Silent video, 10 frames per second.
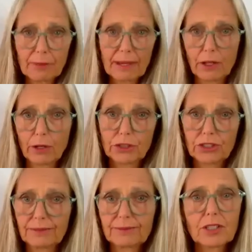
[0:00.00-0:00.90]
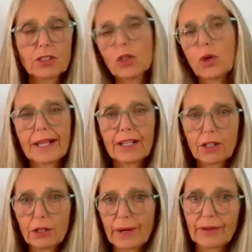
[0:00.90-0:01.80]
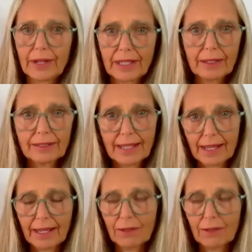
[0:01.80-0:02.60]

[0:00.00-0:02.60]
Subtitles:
live by the ocean, so I can go out any day